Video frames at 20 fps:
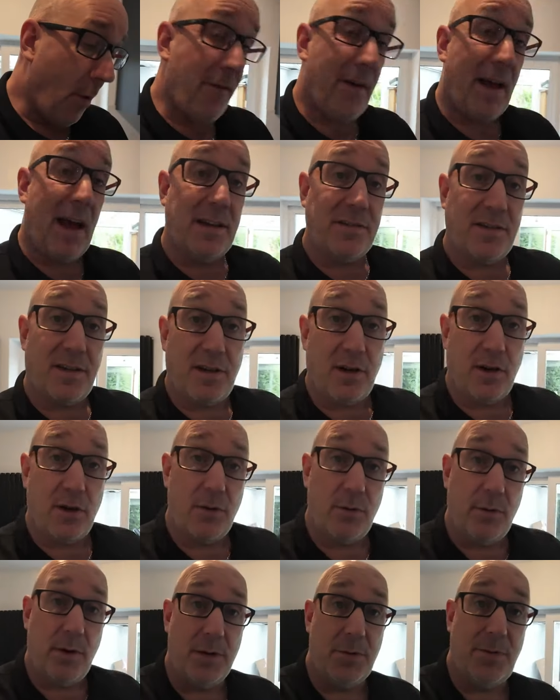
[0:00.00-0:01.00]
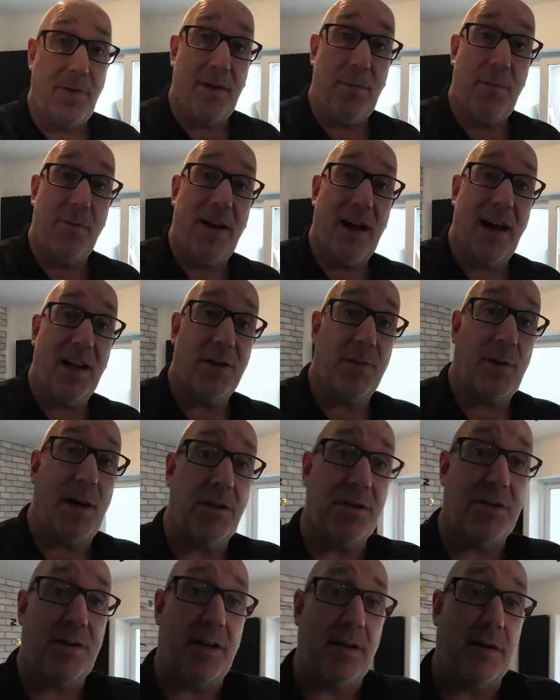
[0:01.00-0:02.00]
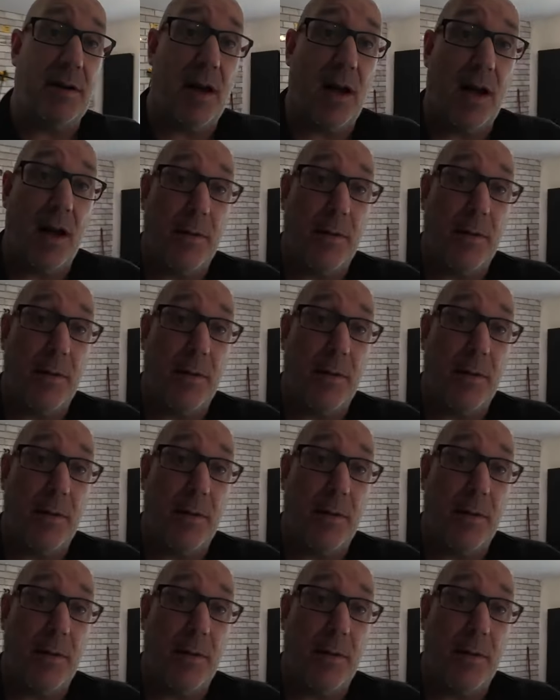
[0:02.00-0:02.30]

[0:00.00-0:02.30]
we've had to do is we've had to actually